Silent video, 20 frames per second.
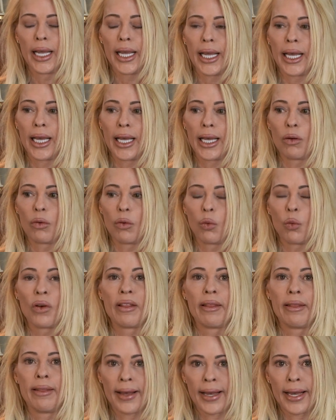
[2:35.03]
And
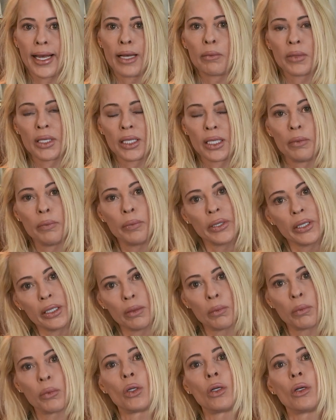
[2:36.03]
with that many
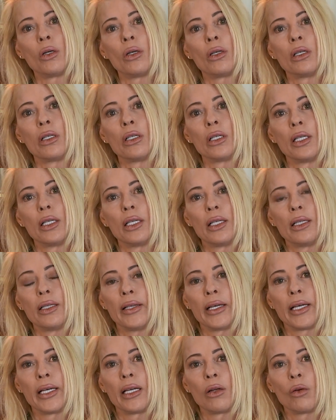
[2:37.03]
people
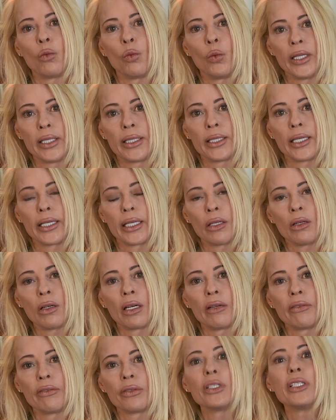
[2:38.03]
that we take care
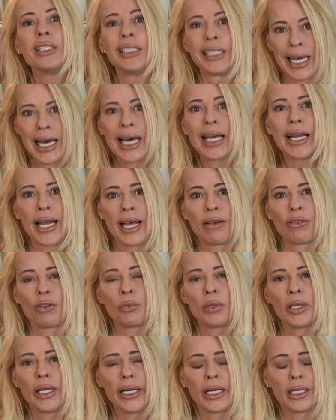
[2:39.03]
of, you gotta have a
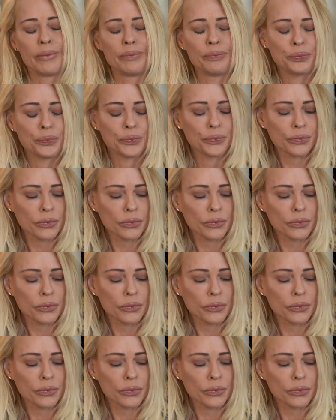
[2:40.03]
plan.